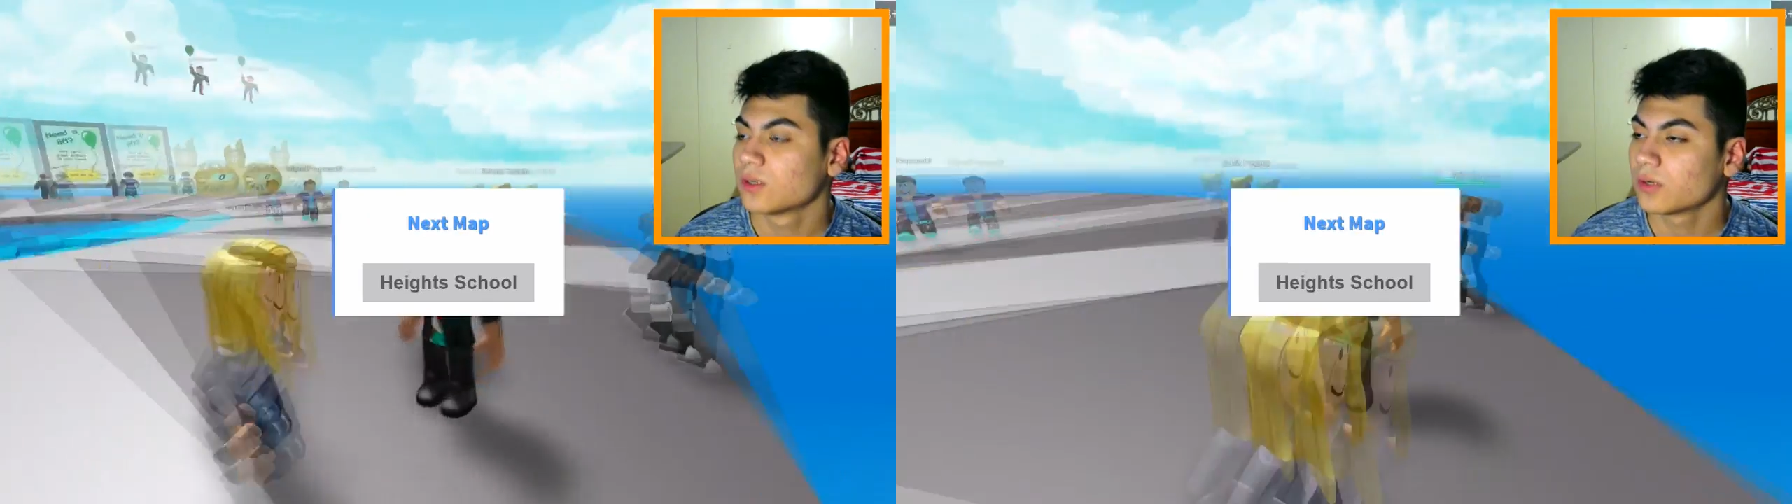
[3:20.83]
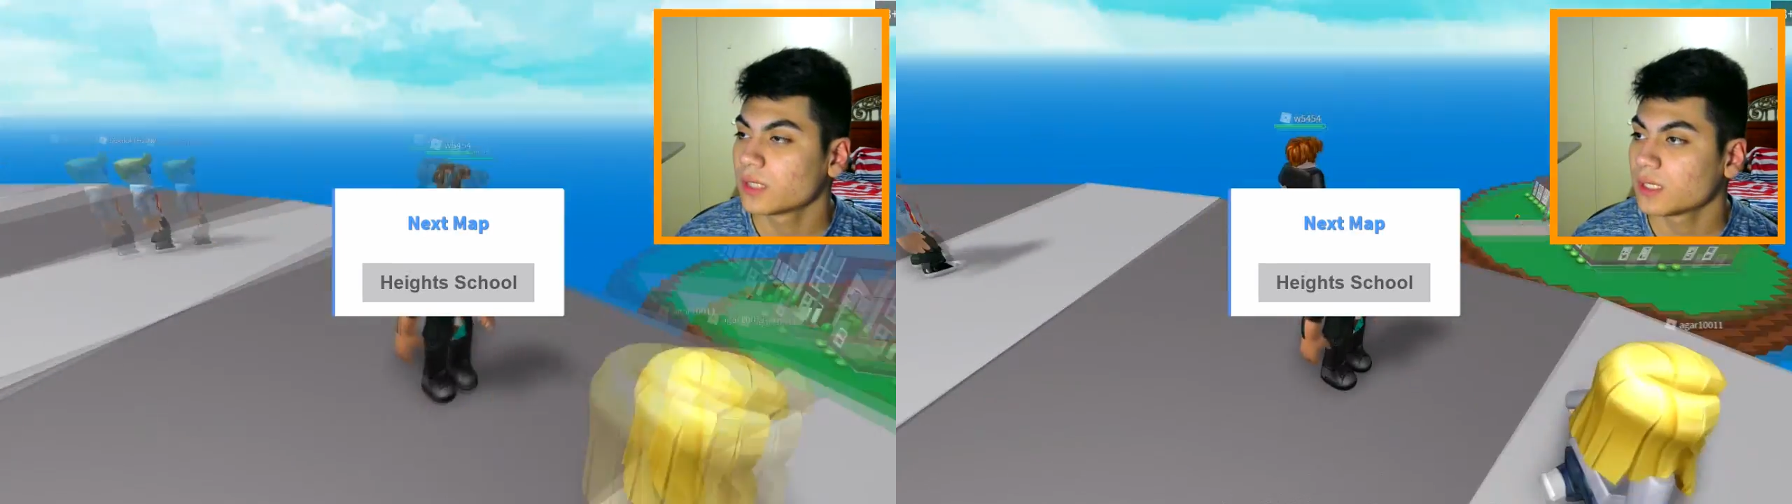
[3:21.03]

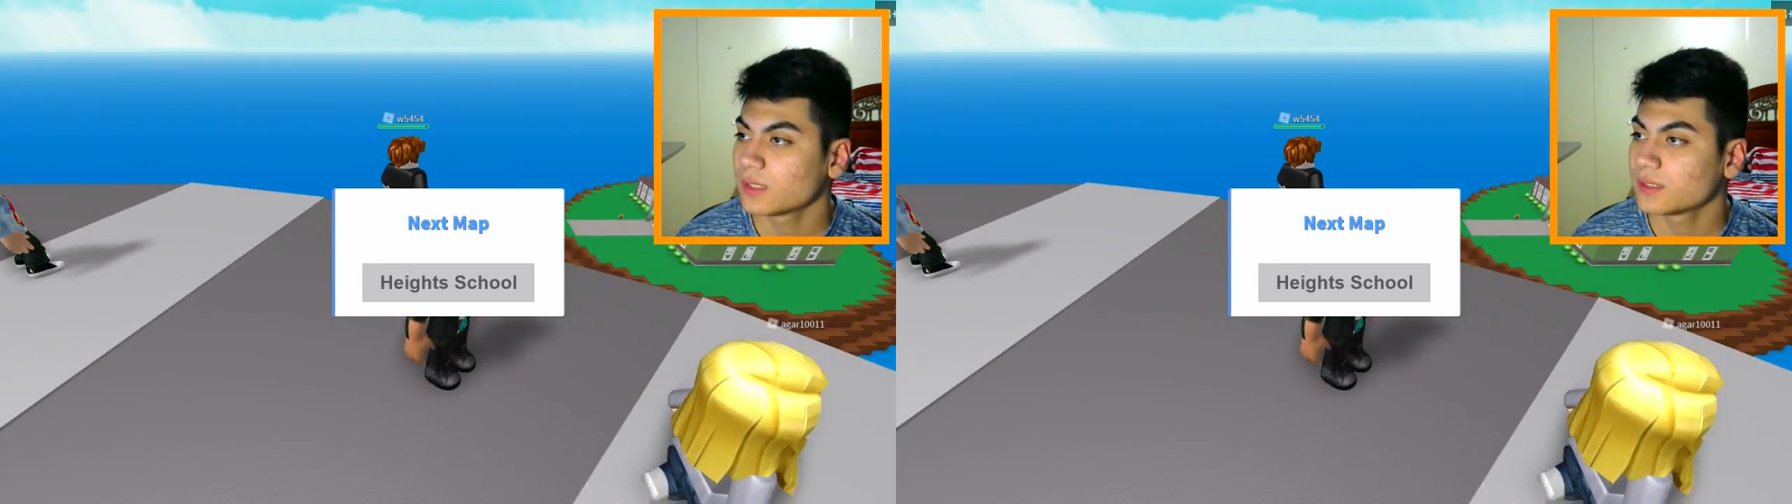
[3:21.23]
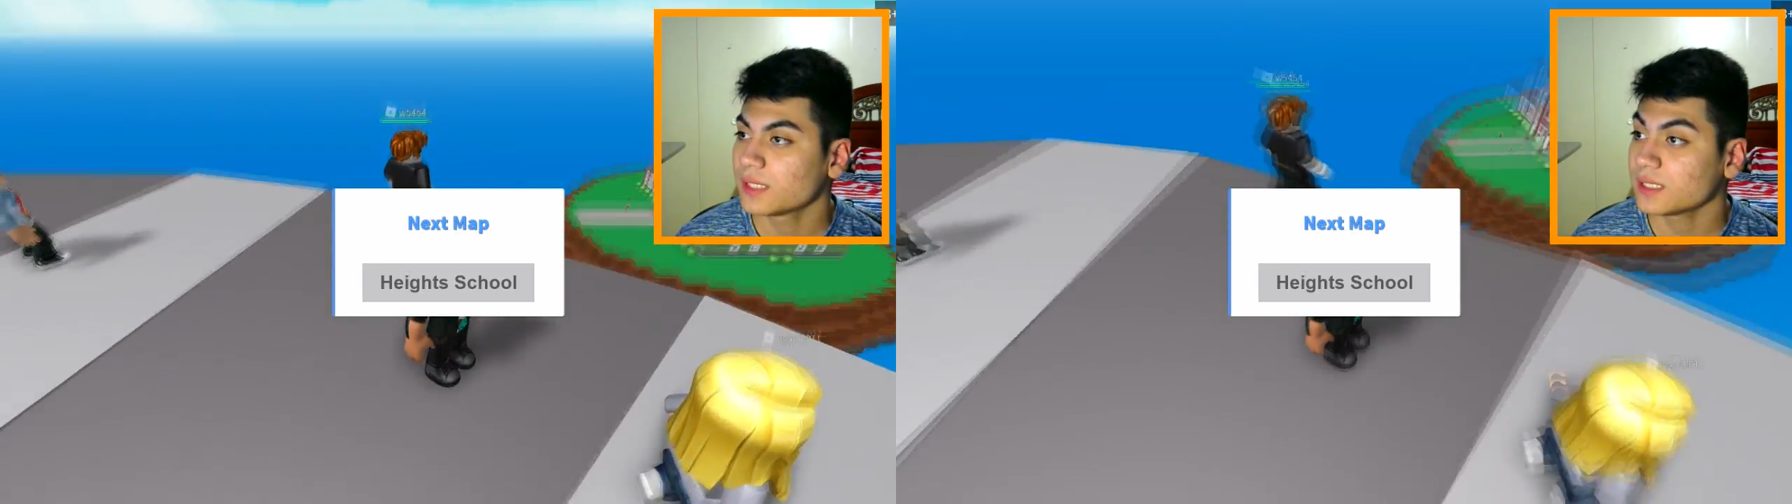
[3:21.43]
Okay,
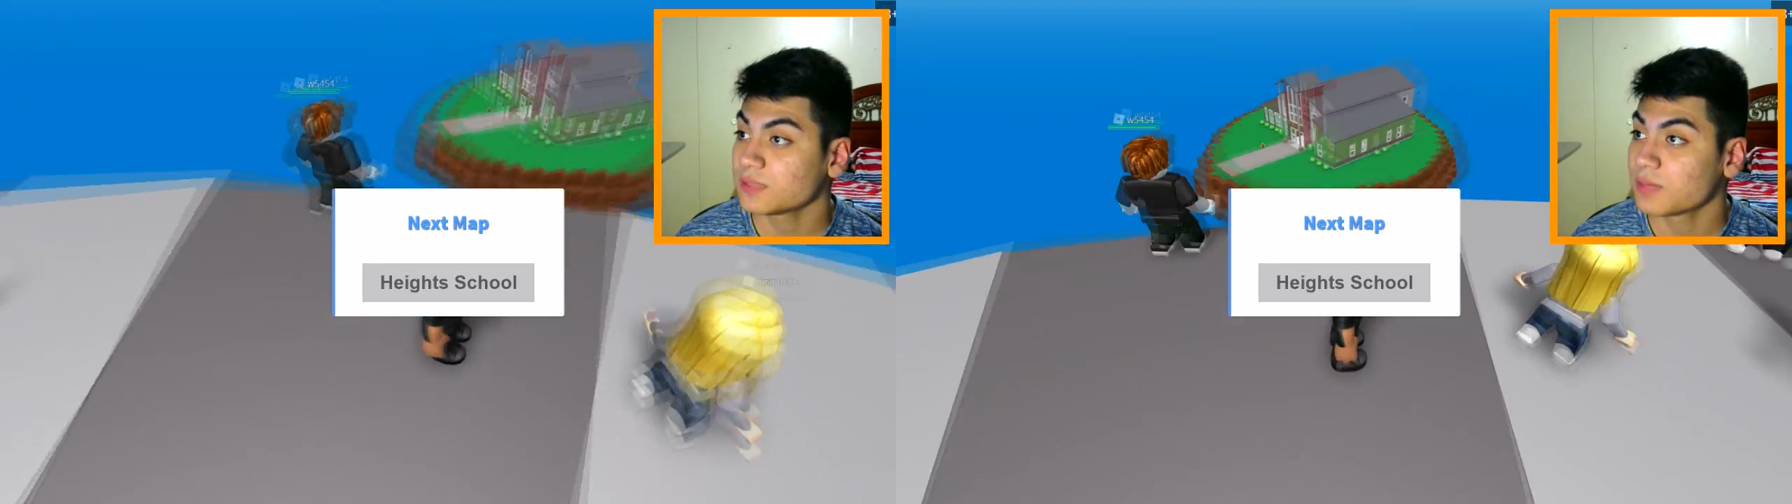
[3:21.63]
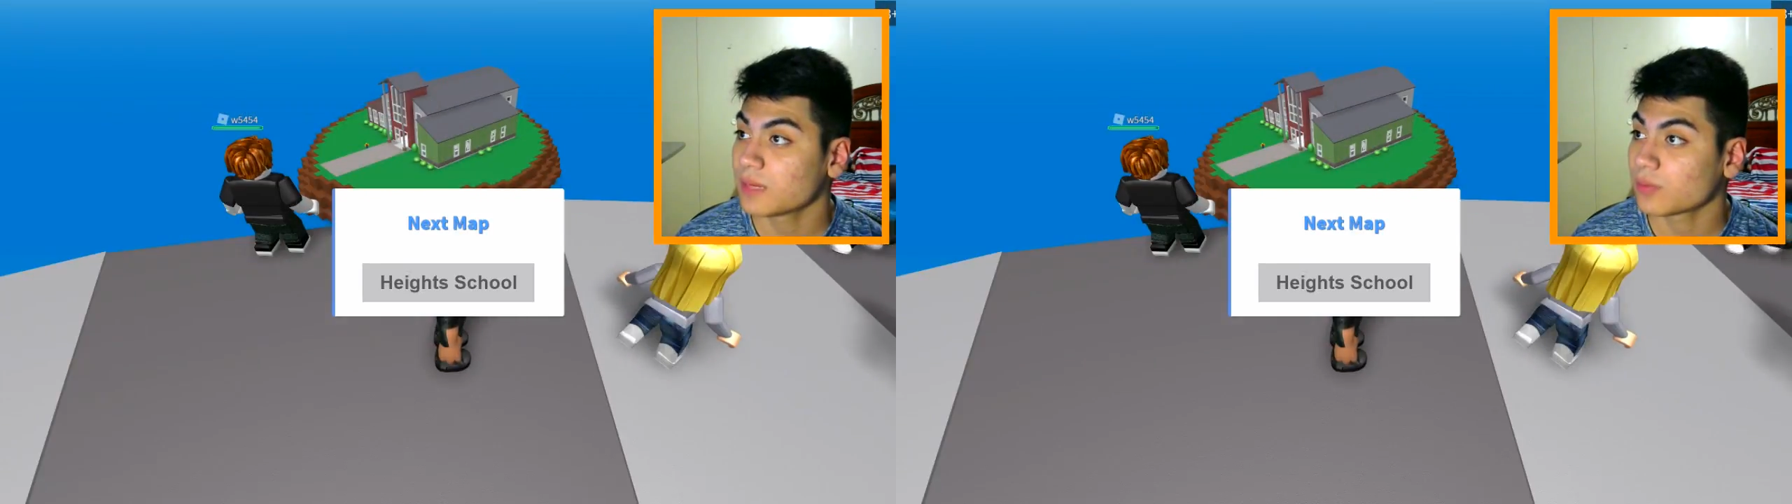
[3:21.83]
next
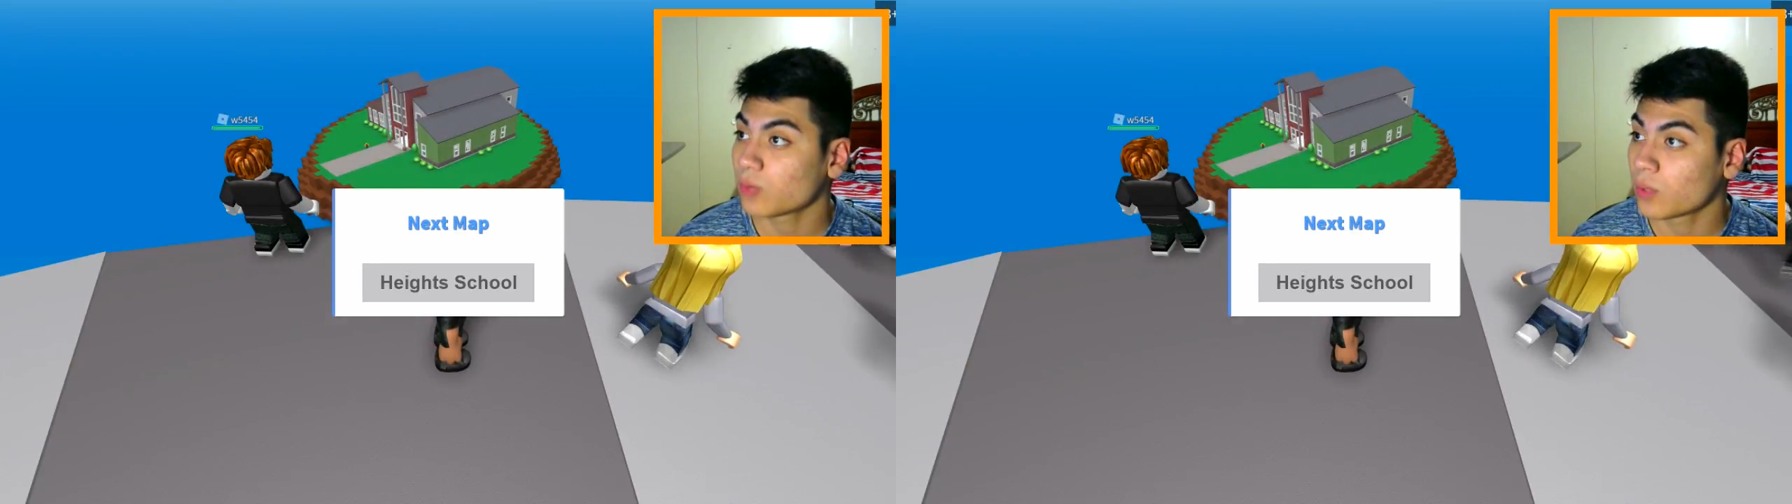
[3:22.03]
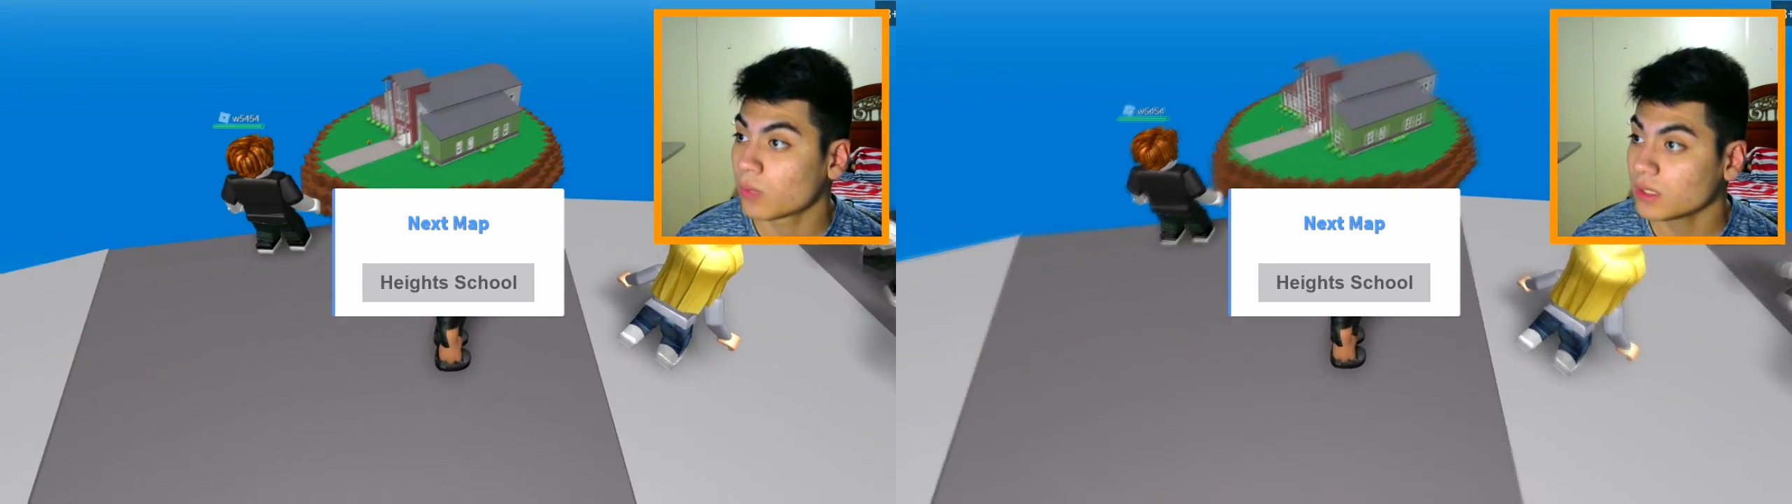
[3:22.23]
map.
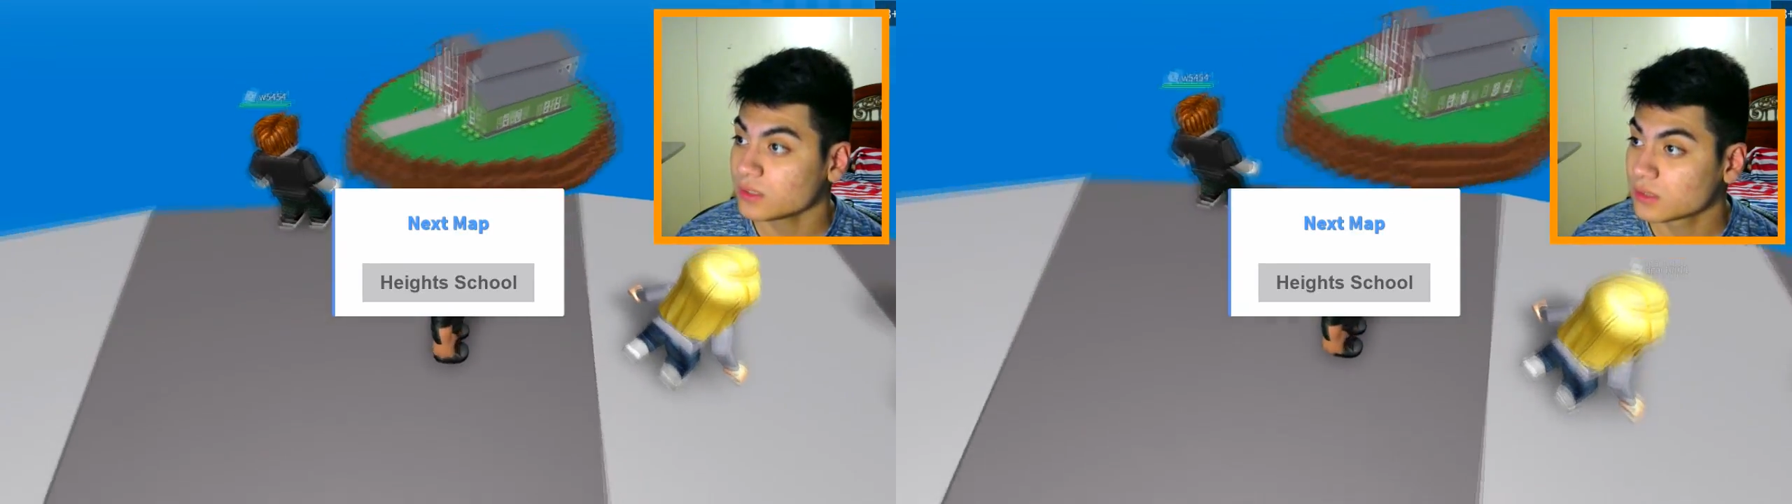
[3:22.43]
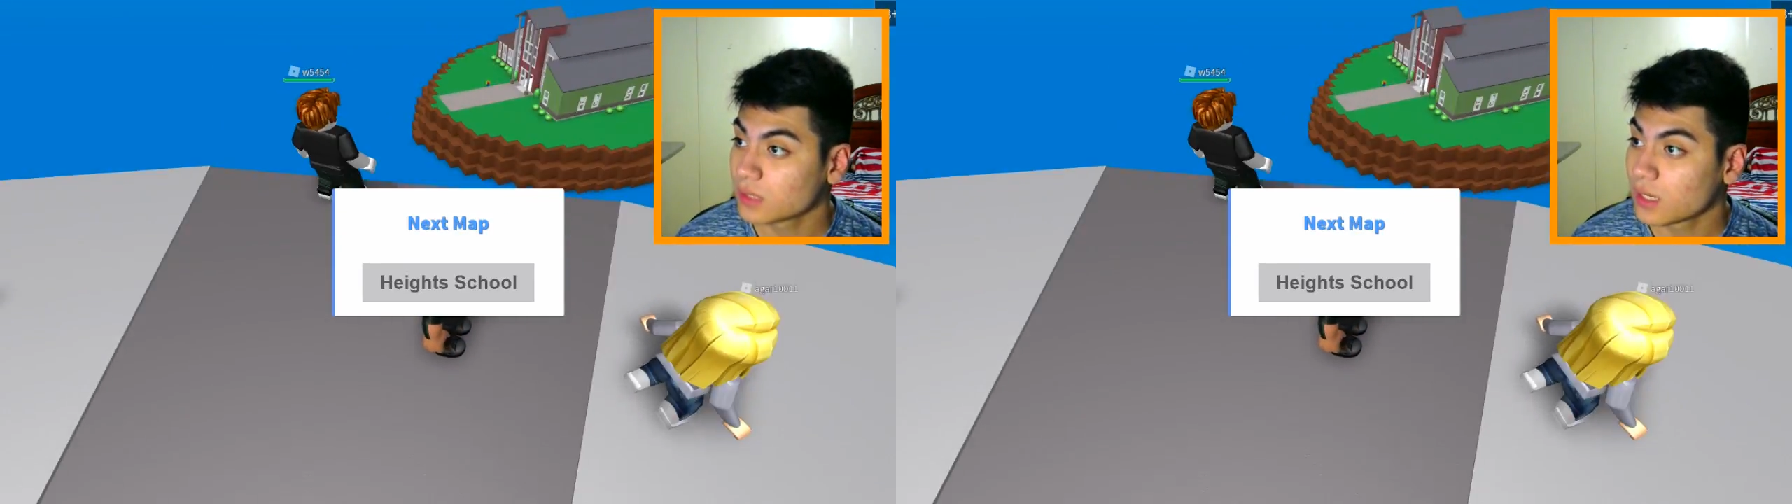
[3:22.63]
Wait, what?